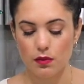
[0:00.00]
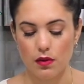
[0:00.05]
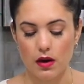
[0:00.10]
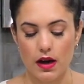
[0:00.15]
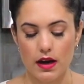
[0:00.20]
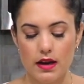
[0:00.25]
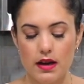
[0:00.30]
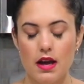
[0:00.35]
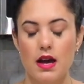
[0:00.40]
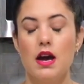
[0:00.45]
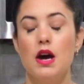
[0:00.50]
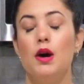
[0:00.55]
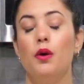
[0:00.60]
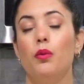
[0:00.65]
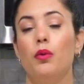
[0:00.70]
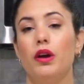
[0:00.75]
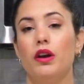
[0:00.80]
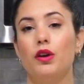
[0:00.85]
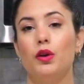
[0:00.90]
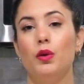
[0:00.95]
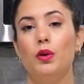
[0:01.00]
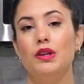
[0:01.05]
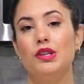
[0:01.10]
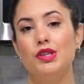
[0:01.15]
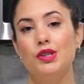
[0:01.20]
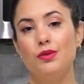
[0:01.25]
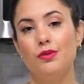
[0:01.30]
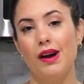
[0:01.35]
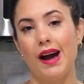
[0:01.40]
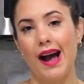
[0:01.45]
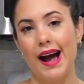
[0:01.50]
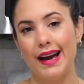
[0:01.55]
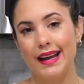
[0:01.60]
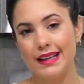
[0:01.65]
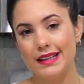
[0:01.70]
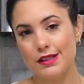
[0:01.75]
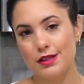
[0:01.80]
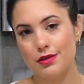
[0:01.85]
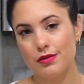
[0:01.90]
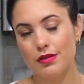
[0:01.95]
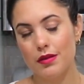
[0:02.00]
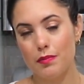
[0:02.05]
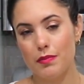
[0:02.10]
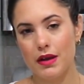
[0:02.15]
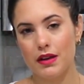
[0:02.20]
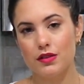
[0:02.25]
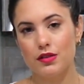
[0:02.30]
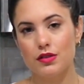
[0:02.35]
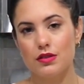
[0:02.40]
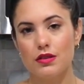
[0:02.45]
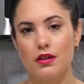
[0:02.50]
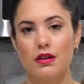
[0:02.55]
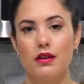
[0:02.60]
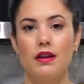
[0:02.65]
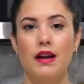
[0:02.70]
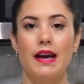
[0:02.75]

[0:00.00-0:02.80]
one we're going to add into the mixture.